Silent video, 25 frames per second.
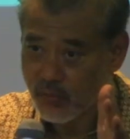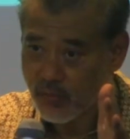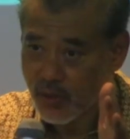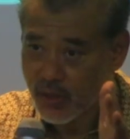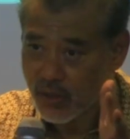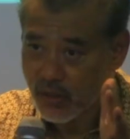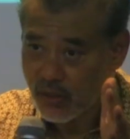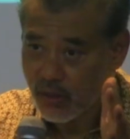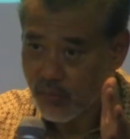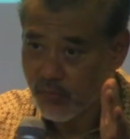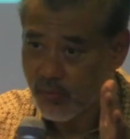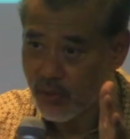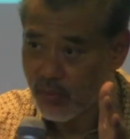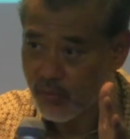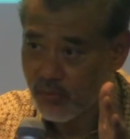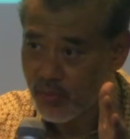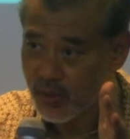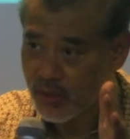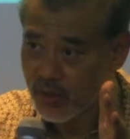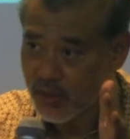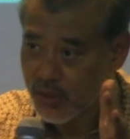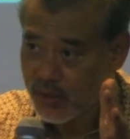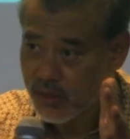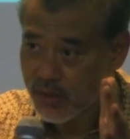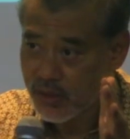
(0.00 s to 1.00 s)
but
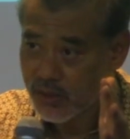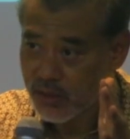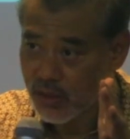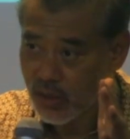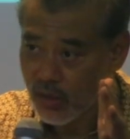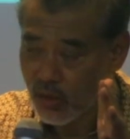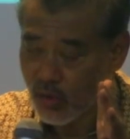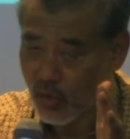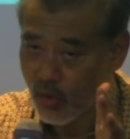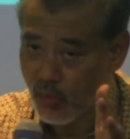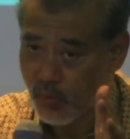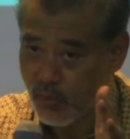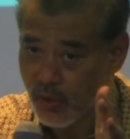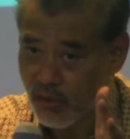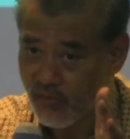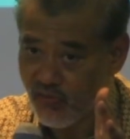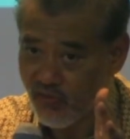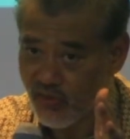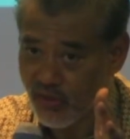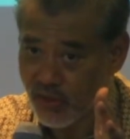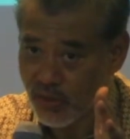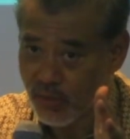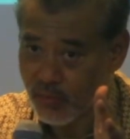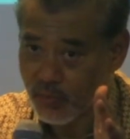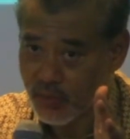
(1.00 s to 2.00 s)
remember this is a global
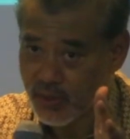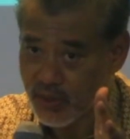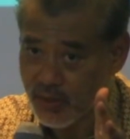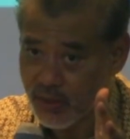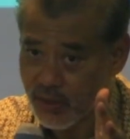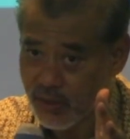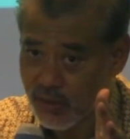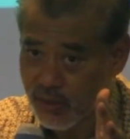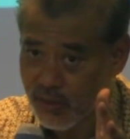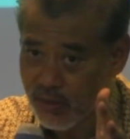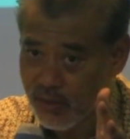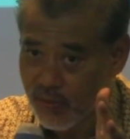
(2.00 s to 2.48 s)
phenomenon.